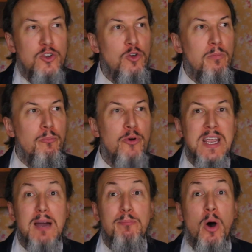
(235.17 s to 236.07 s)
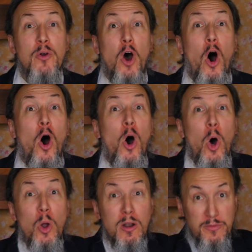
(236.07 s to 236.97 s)
to bring about
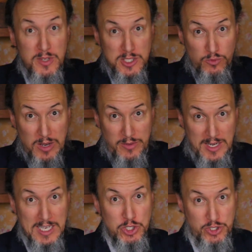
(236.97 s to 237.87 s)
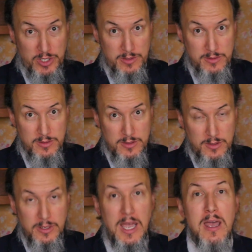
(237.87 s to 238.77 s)
all of this revelation,
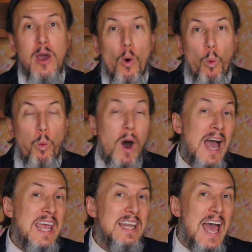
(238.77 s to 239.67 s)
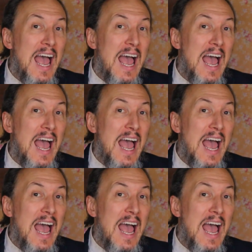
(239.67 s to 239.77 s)
okay? Wyatt